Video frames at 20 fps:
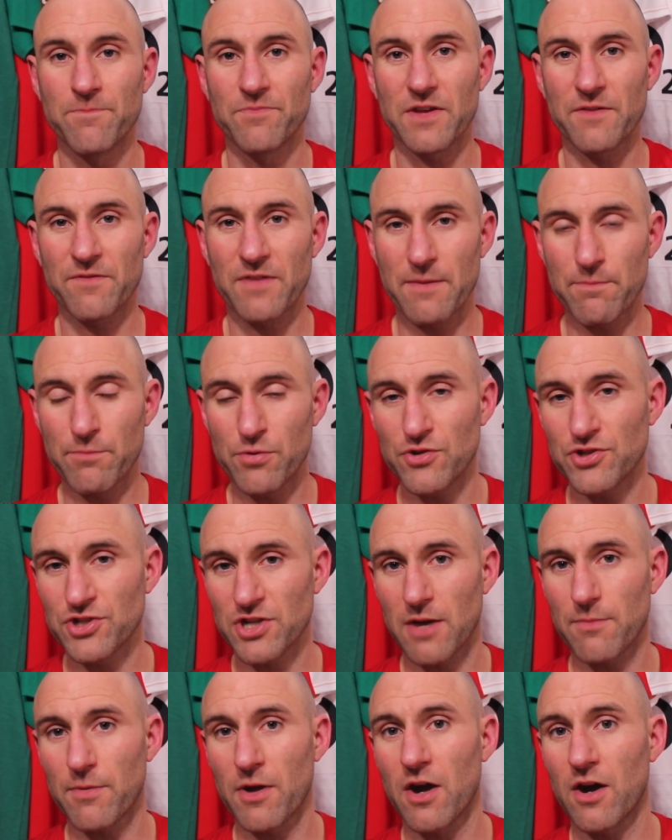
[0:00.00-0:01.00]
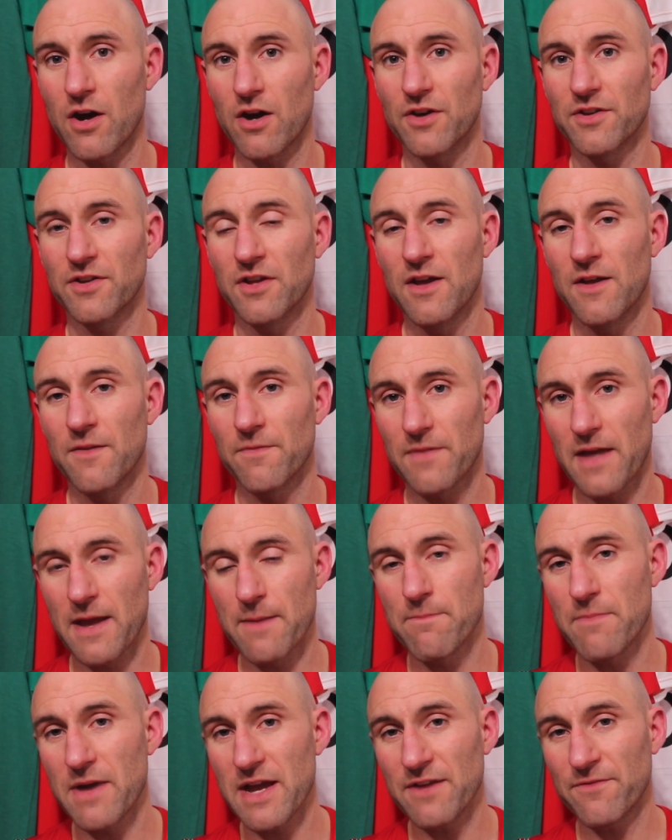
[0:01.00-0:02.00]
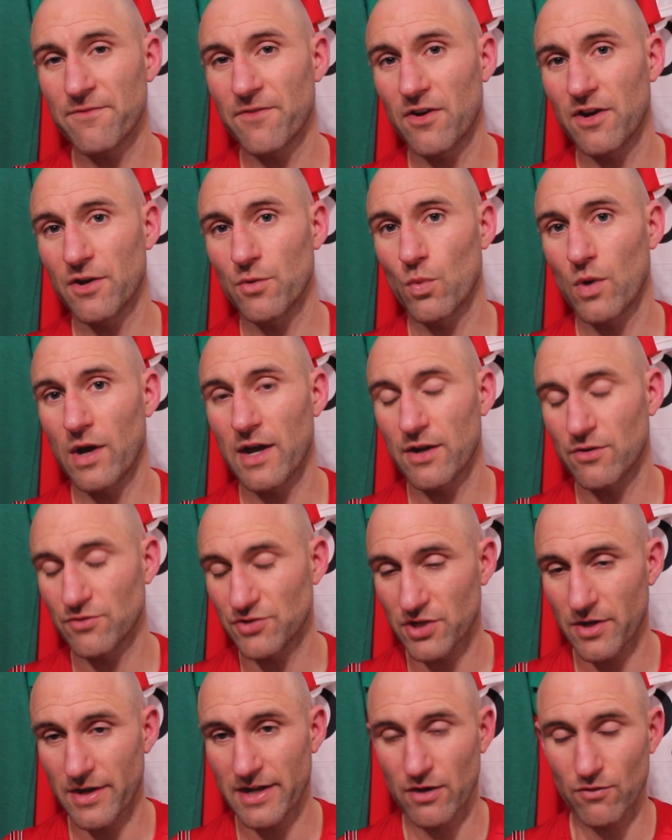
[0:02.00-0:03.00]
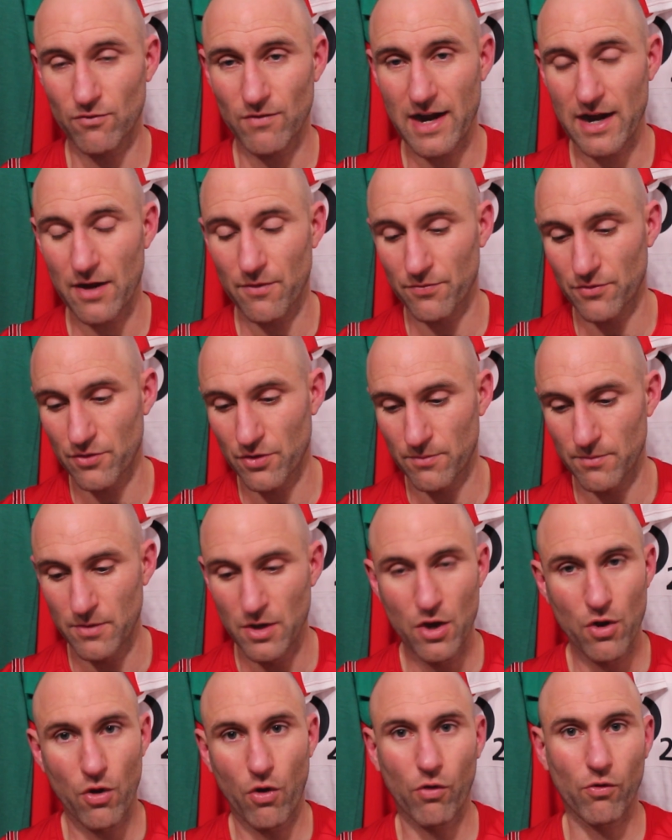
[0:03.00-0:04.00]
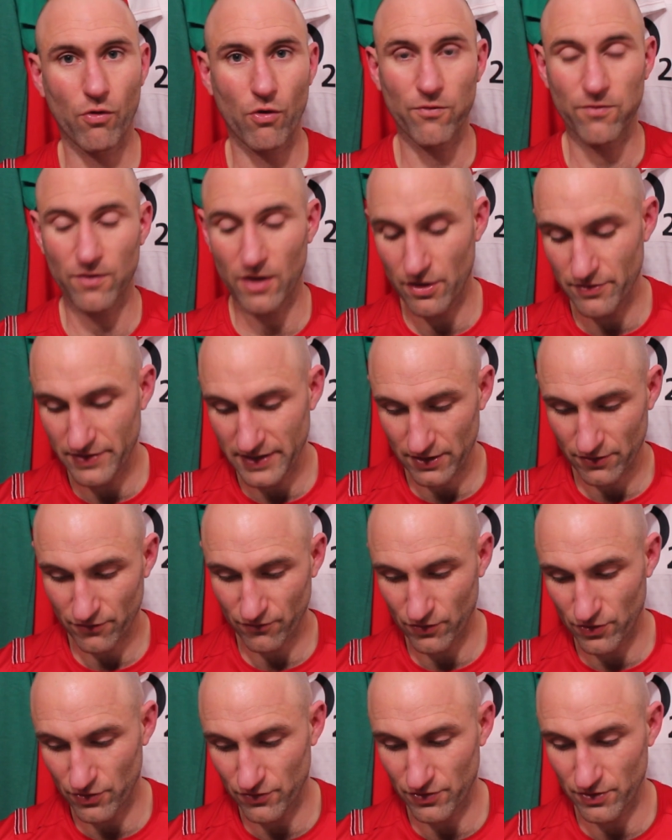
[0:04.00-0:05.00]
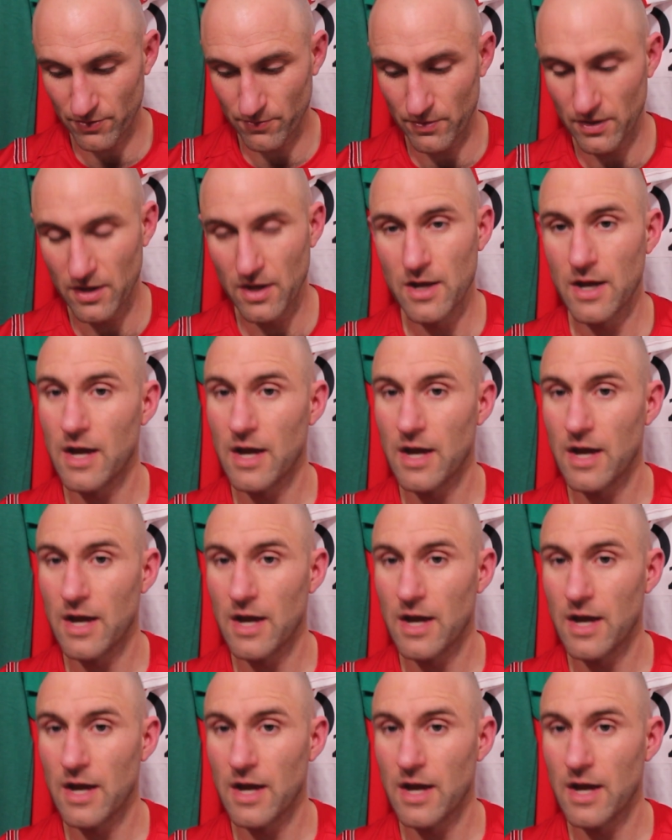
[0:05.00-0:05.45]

If they push up hard, they may find Wales going around them or offloading through them.